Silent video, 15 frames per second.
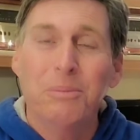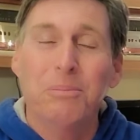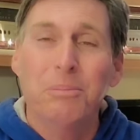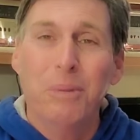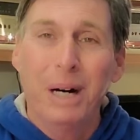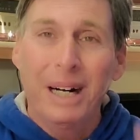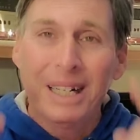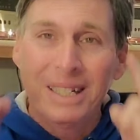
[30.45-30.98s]

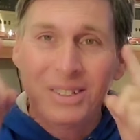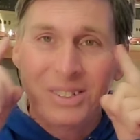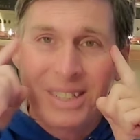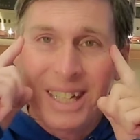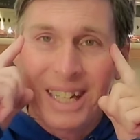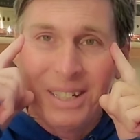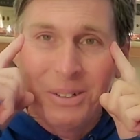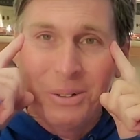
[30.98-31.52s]

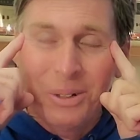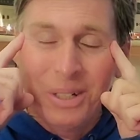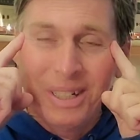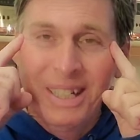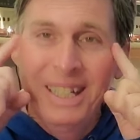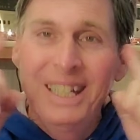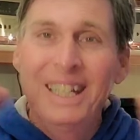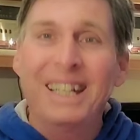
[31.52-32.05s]
mindset on.
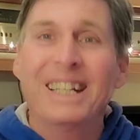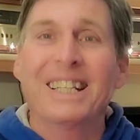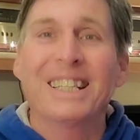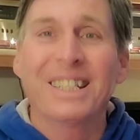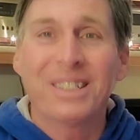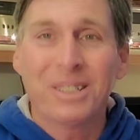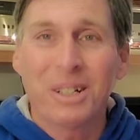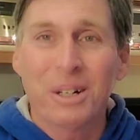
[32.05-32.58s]

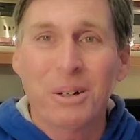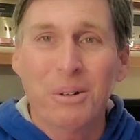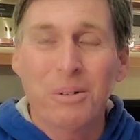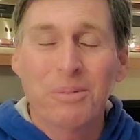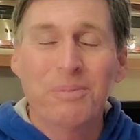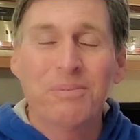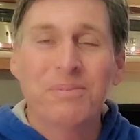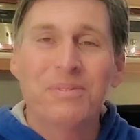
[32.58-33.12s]
Let's go.